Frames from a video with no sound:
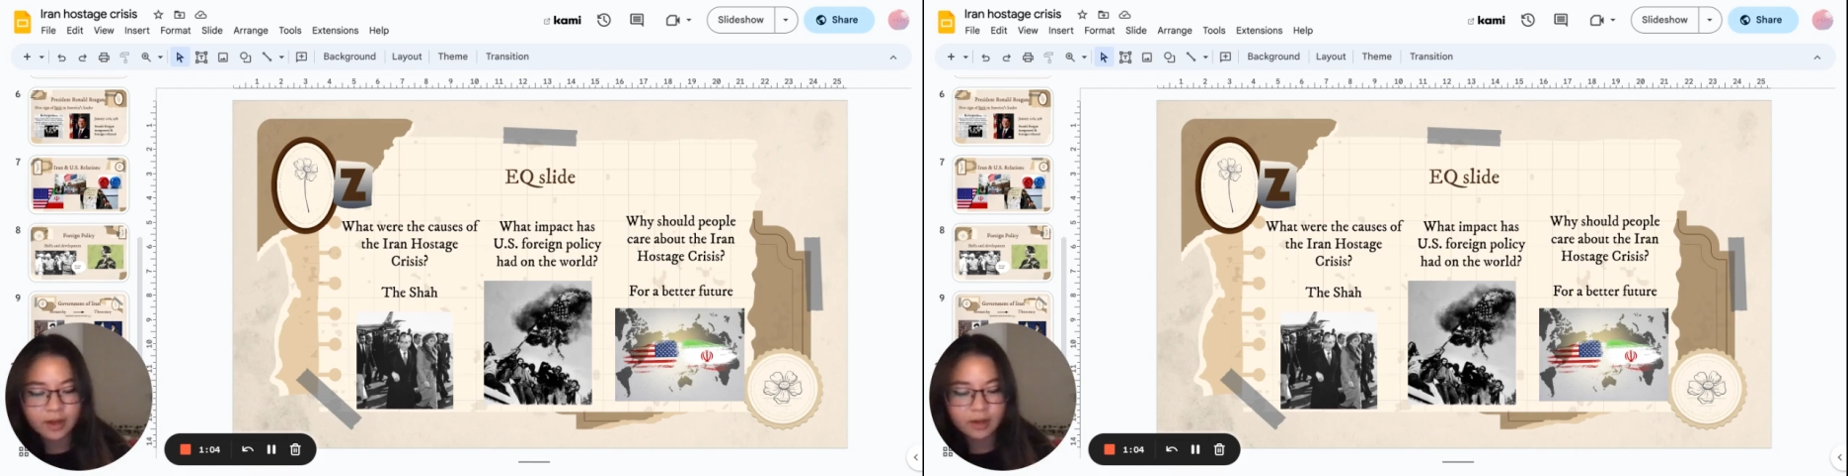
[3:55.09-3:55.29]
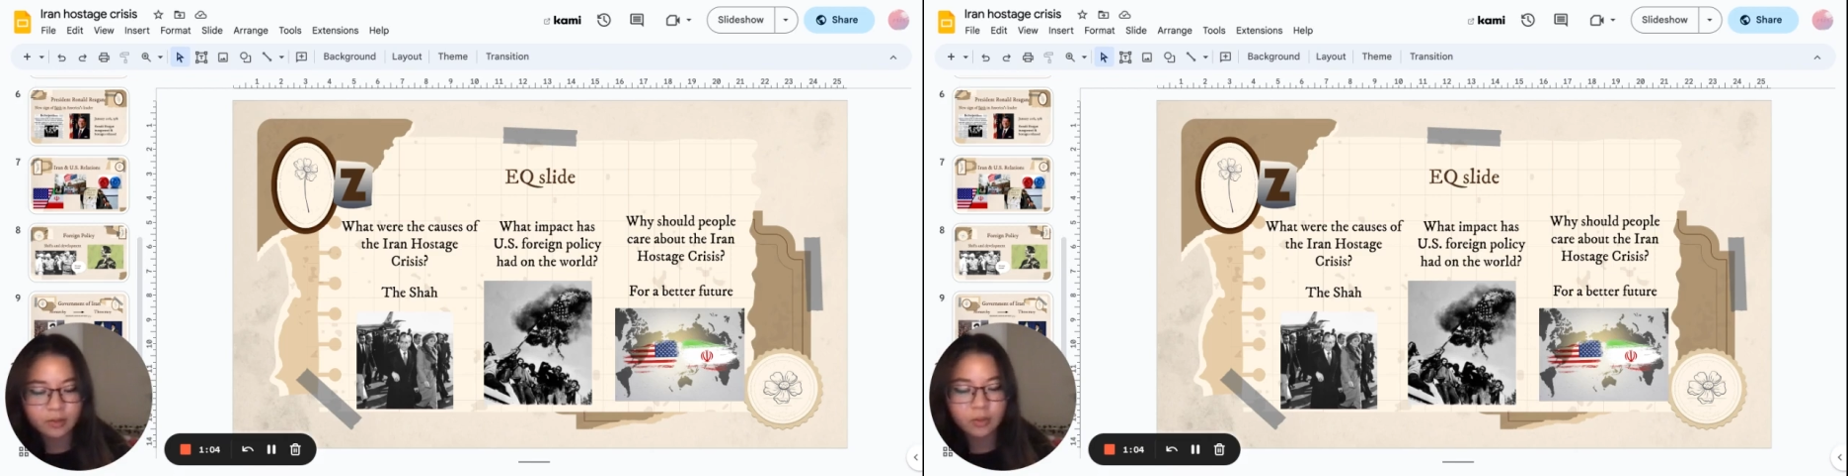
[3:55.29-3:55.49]

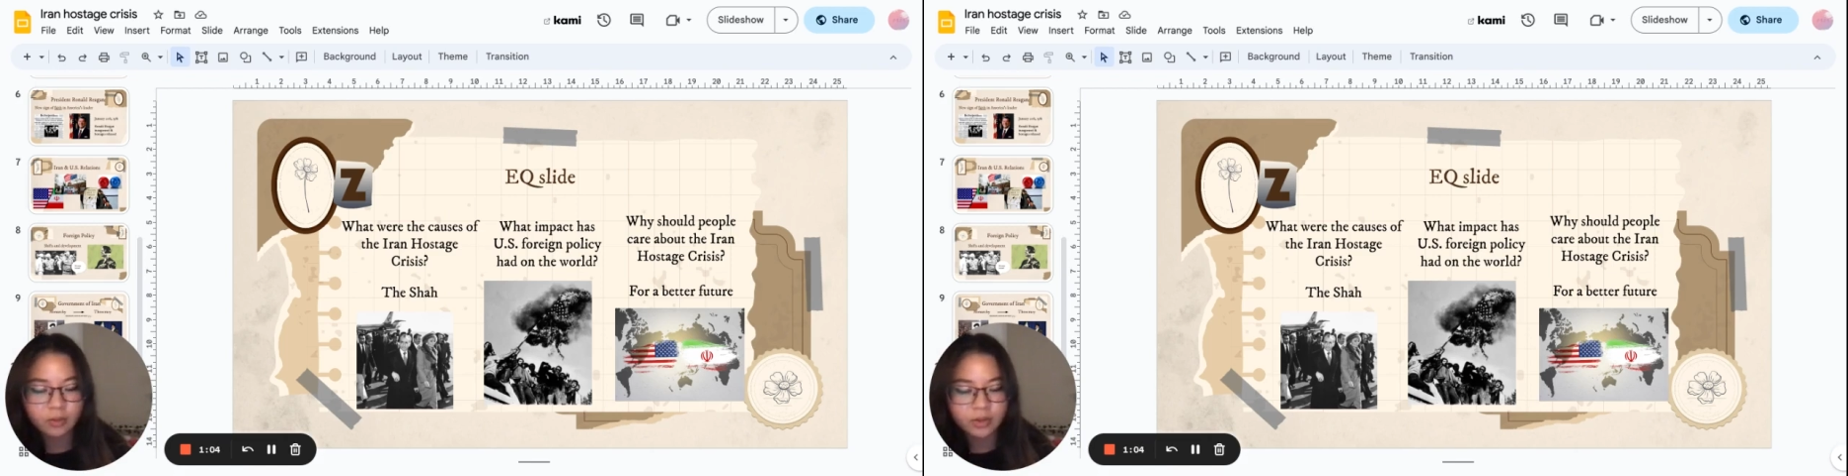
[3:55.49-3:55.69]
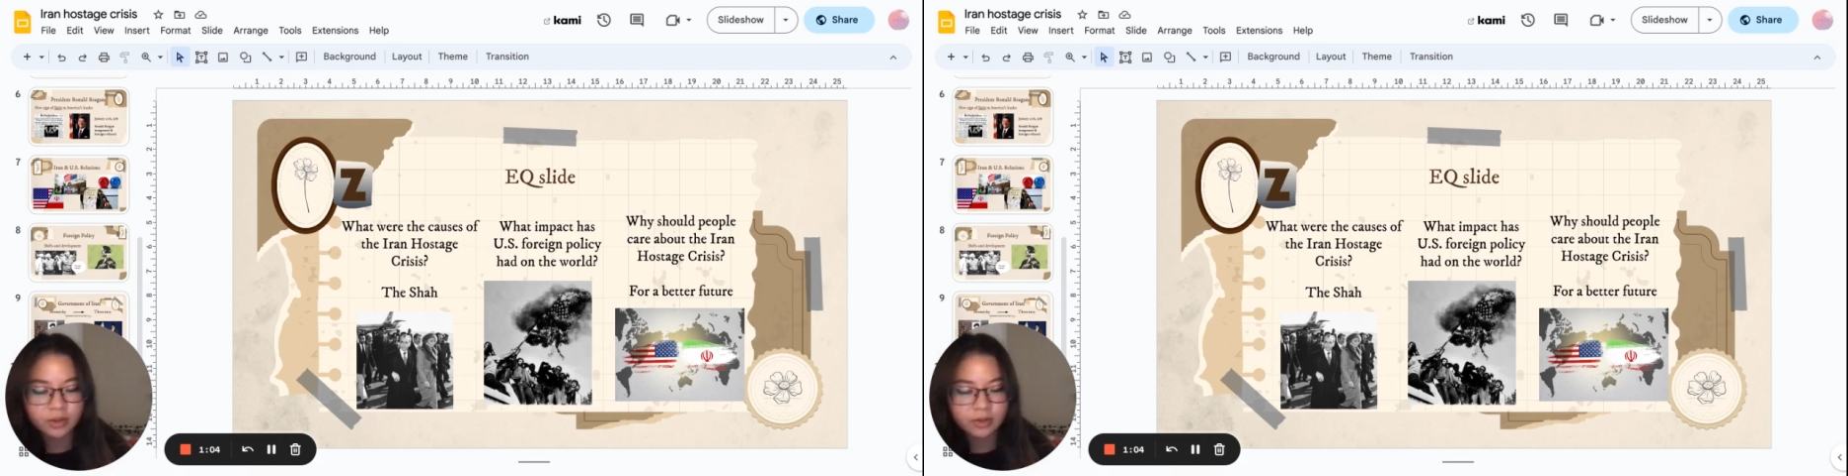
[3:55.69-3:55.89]
that
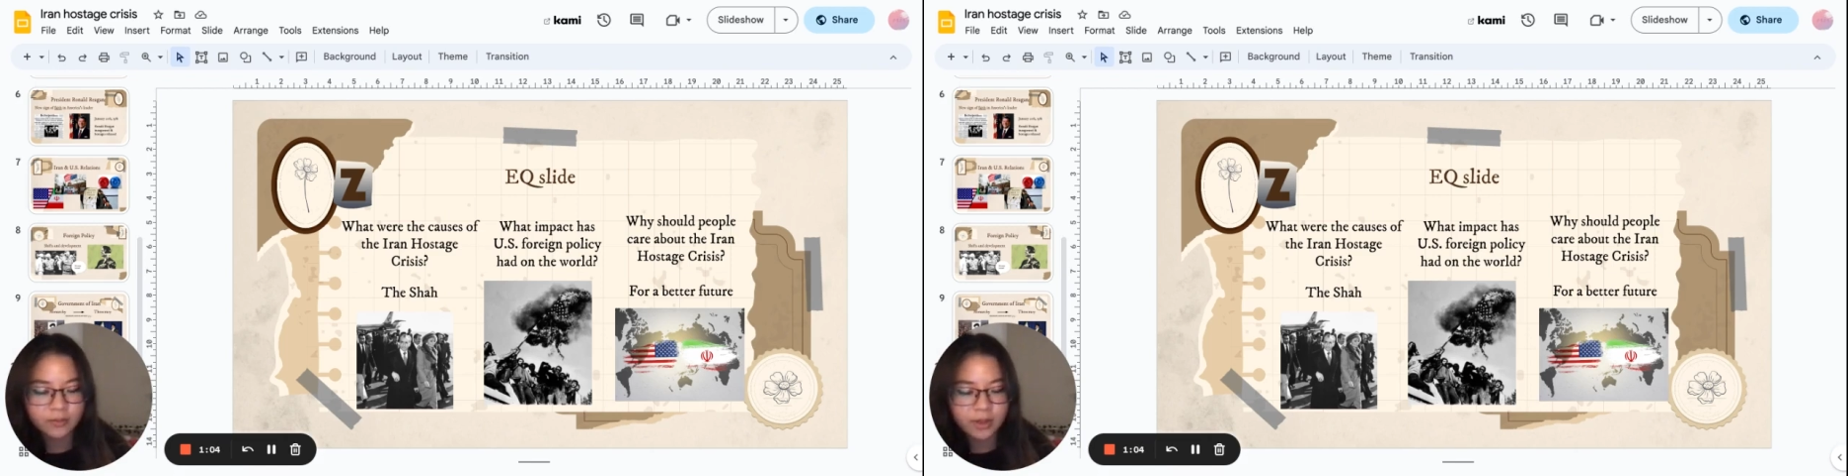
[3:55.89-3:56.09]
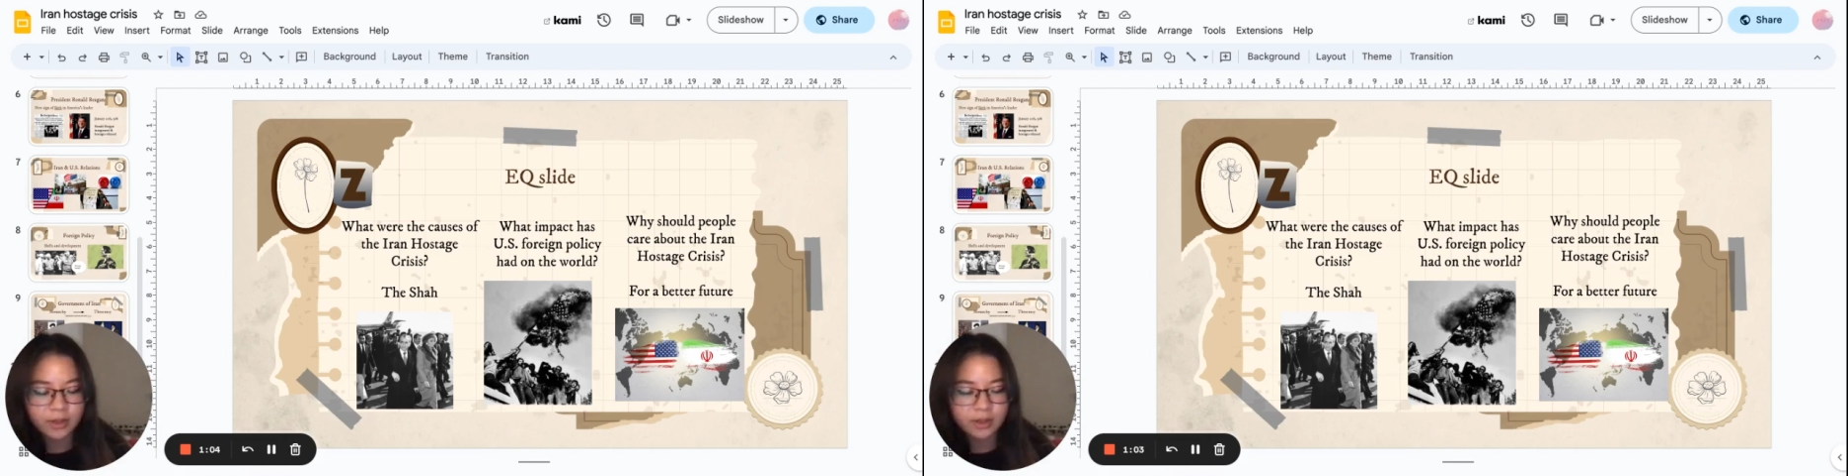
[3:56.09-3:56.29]
holding
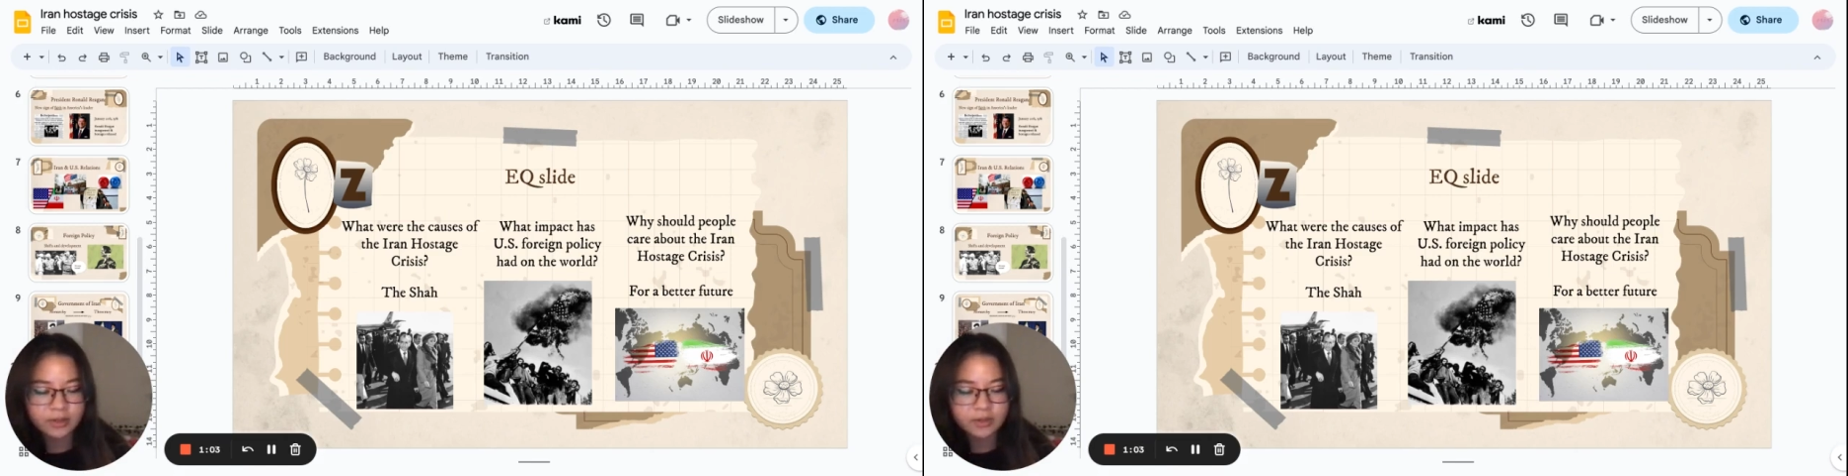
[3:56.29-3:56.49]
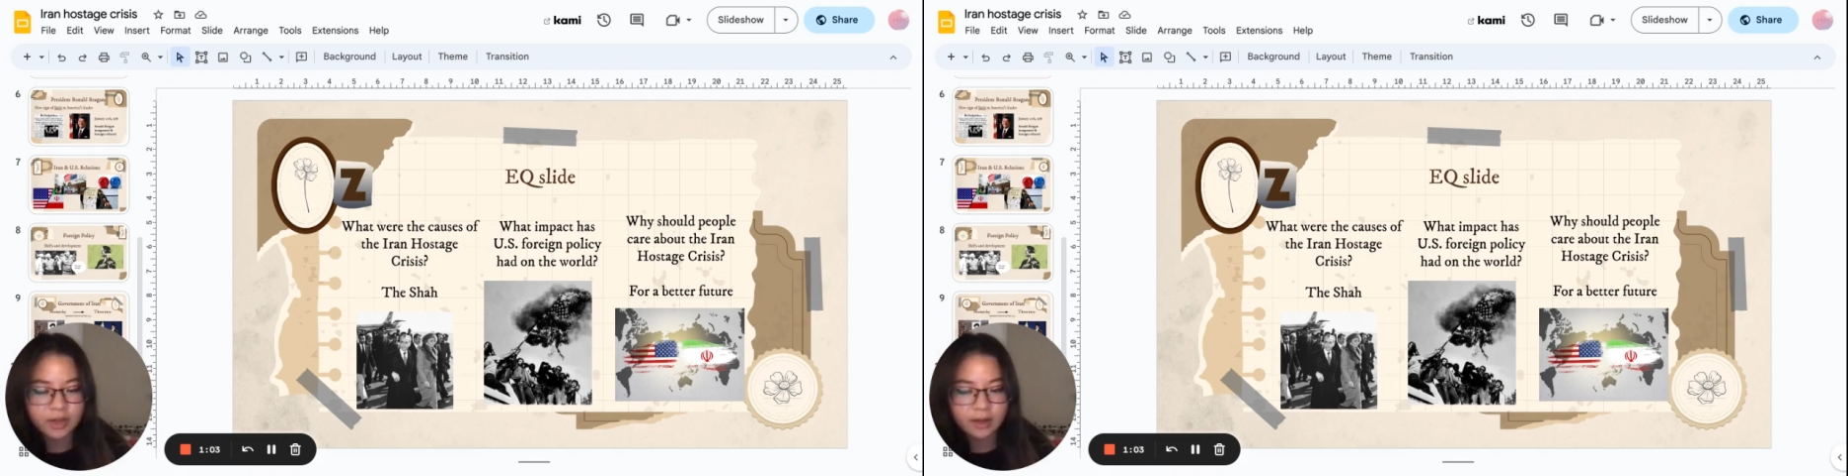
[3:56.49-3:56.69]

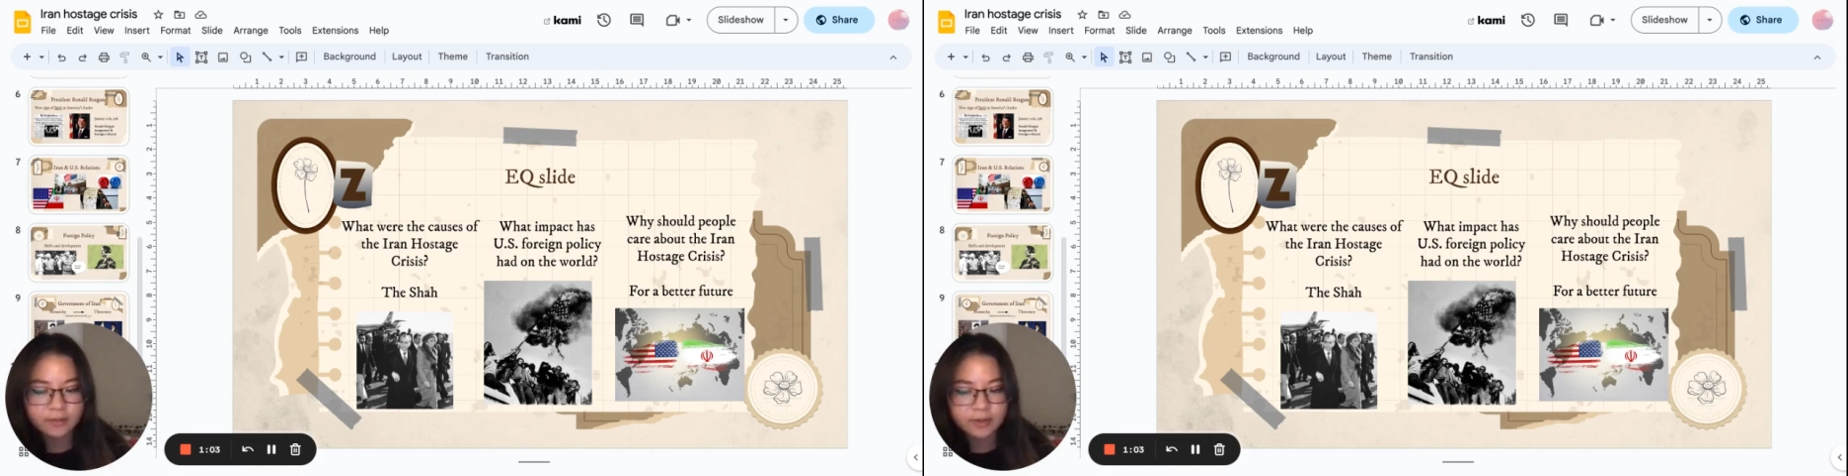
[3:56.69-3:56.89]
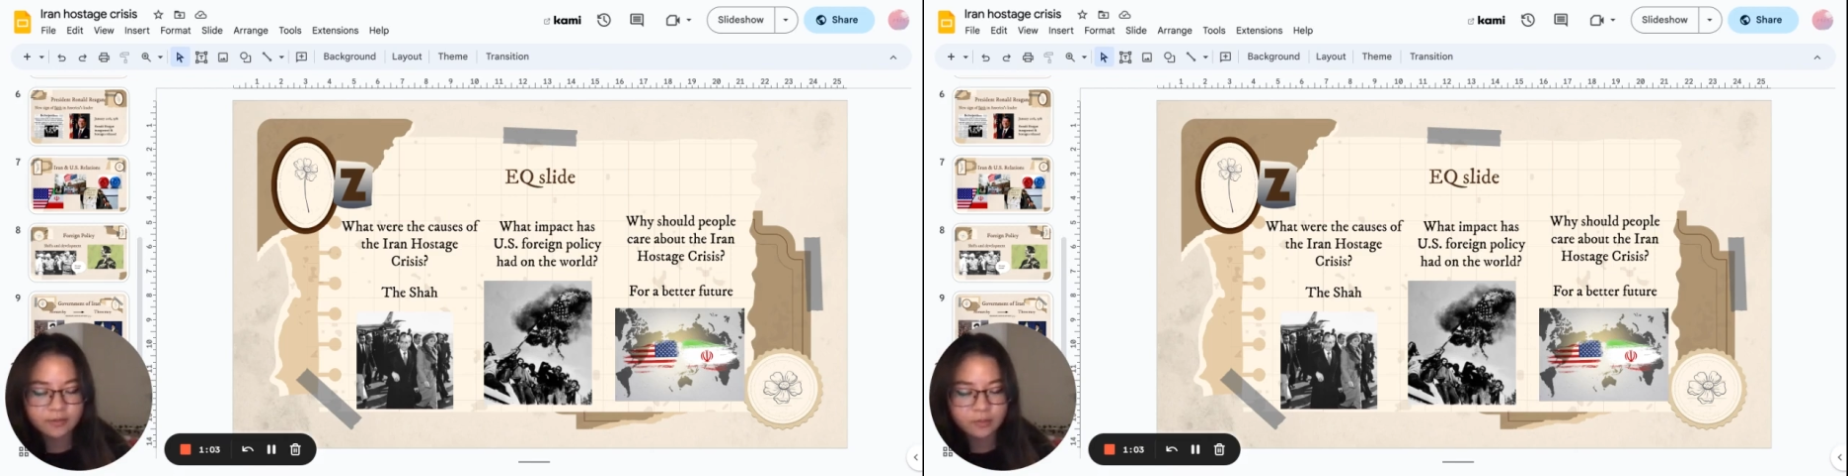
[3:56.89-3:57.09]
Americans
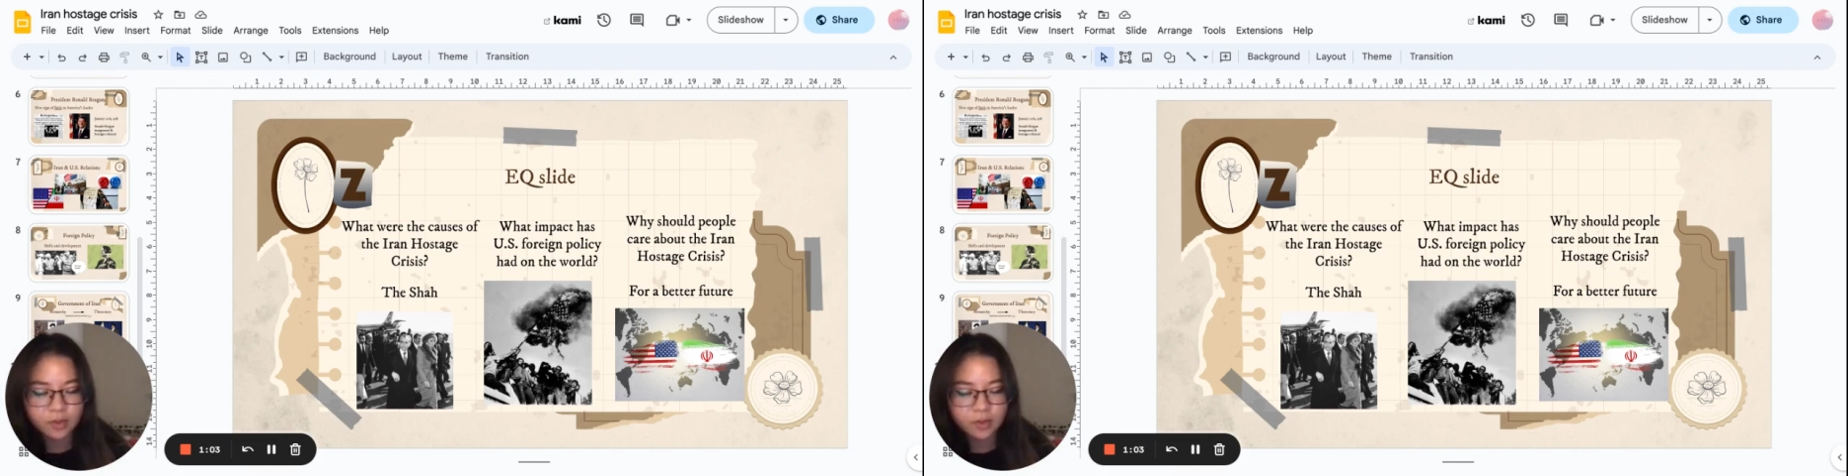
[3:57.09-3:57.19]
captive